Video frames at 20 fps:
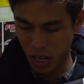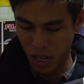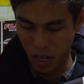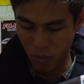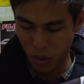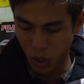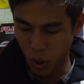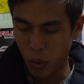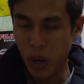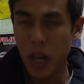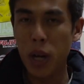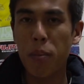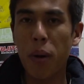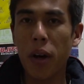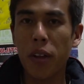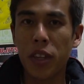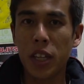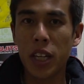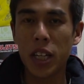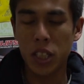And what's great
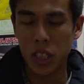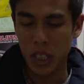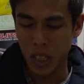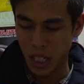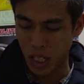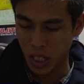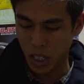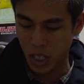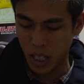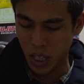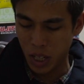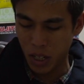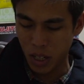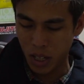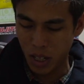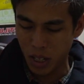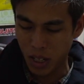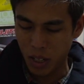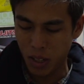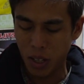about this is they
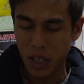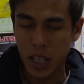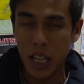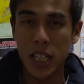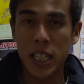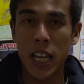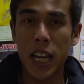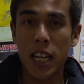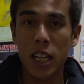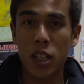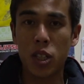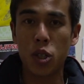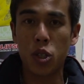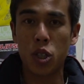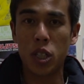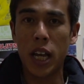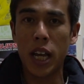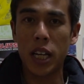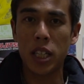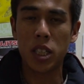take it to
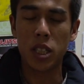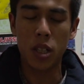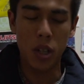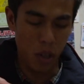test